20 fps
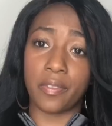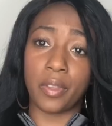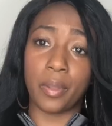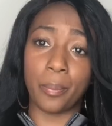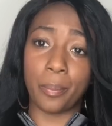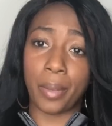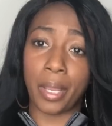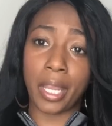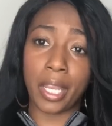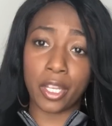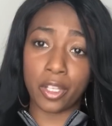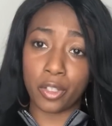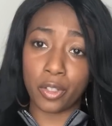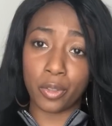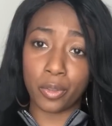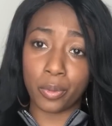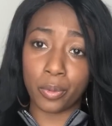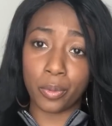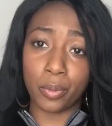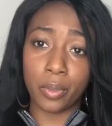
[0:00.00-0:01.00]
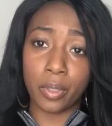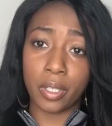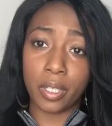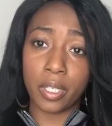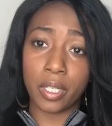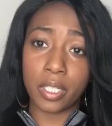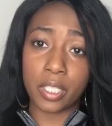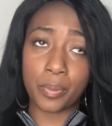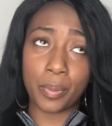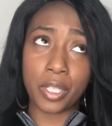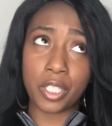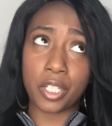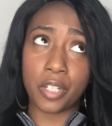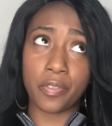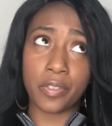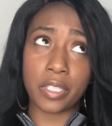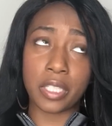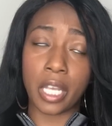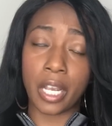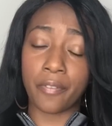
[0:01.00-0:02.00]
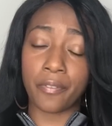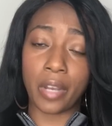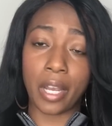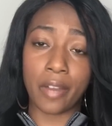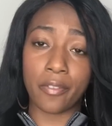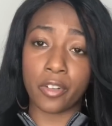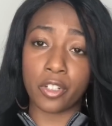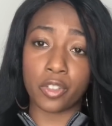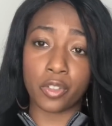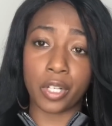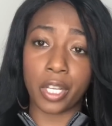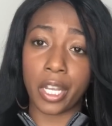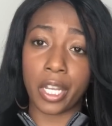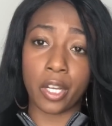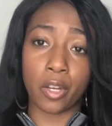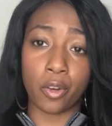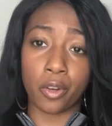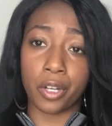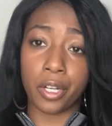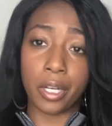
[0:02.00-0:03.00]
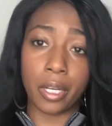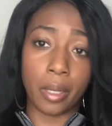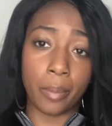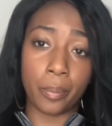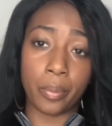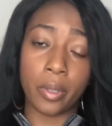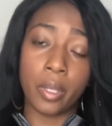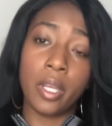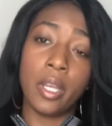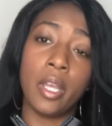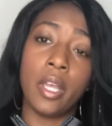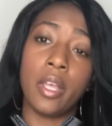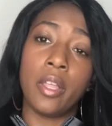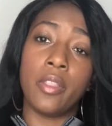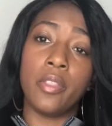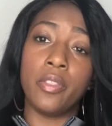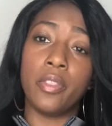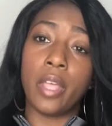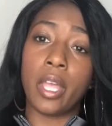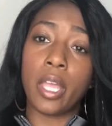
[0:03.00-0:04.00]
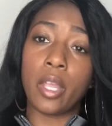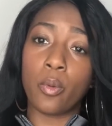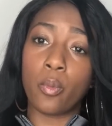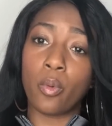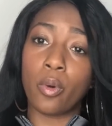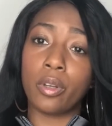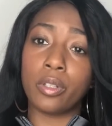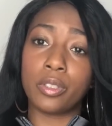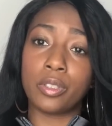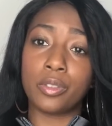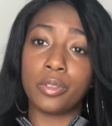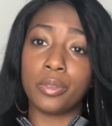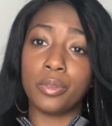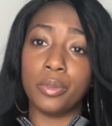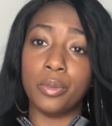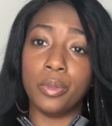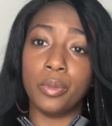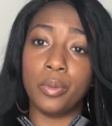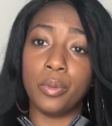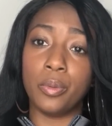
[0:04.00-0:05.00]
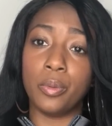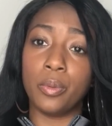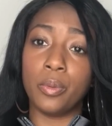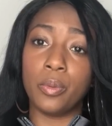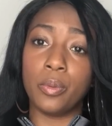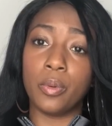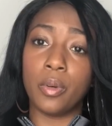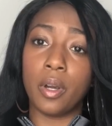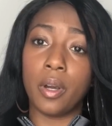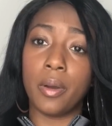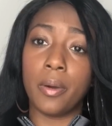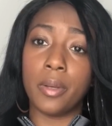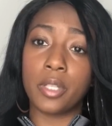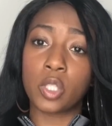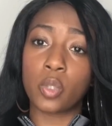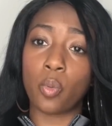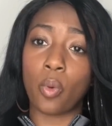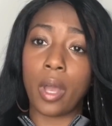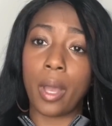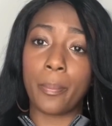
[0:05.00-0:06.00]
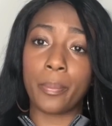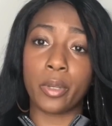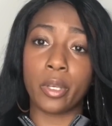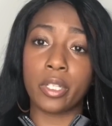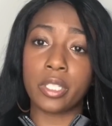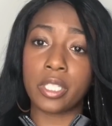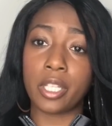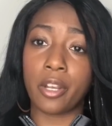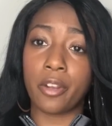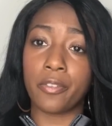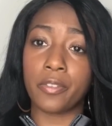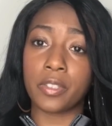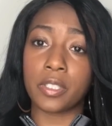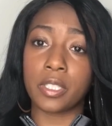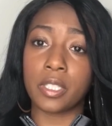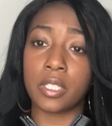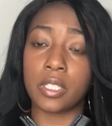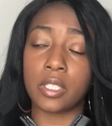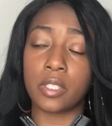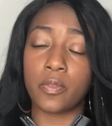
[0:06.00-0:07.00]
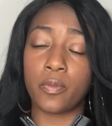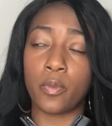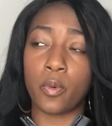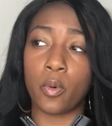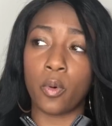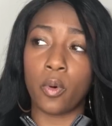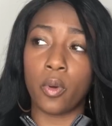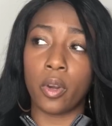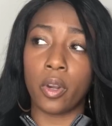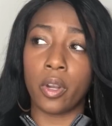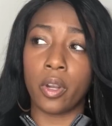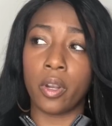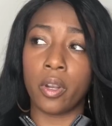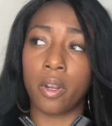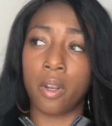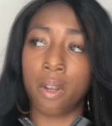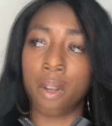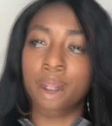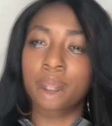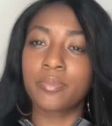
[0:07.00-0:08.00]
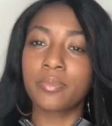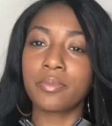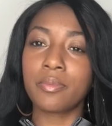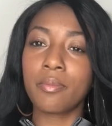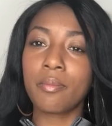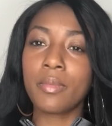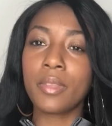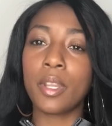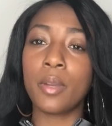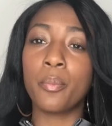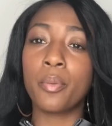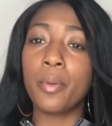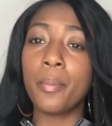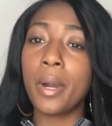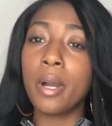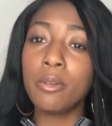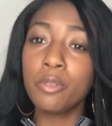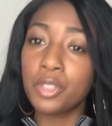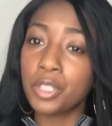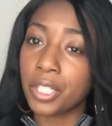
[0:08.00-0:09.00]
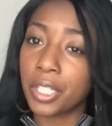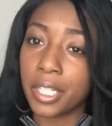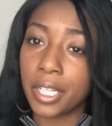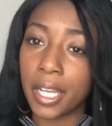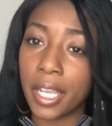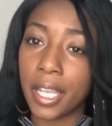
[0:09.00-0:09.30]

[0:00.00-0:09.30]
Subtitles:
of them paying you, especially if it's like 500K or up, they want to swap your services for promotion.